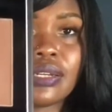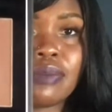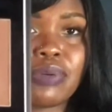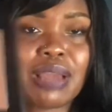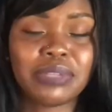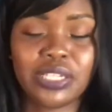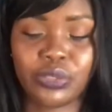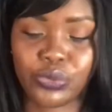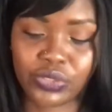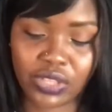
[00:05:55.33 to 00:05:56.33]
and probably
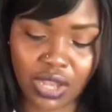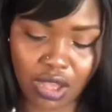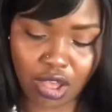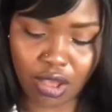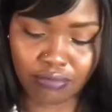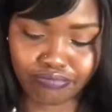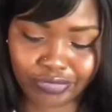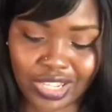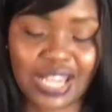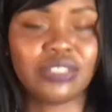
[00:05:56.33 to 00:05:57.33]
use the
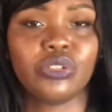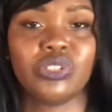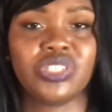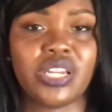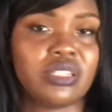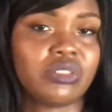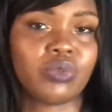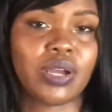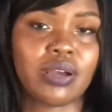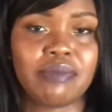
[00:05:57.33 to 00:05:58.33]
contour shade as
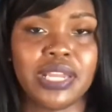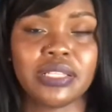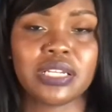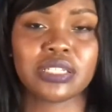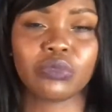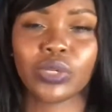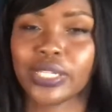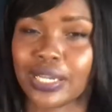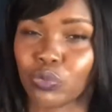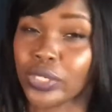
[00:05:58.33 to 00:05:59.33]
well. I mean, it doesn't
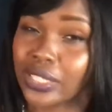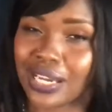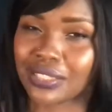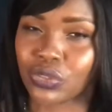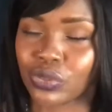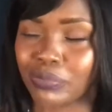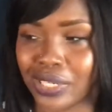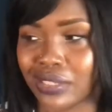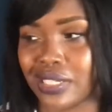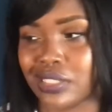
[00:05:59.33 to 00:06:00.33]
really contour,
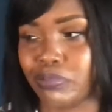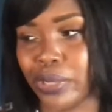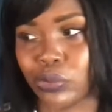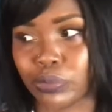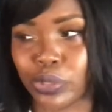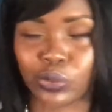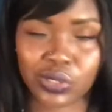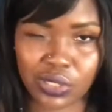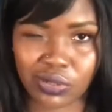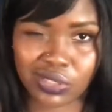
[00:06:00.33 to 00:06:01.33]
but it's buildable,
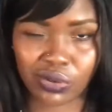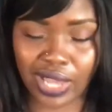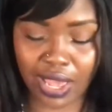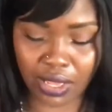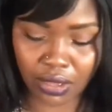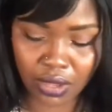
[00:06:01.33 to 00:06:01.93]
so it's okay.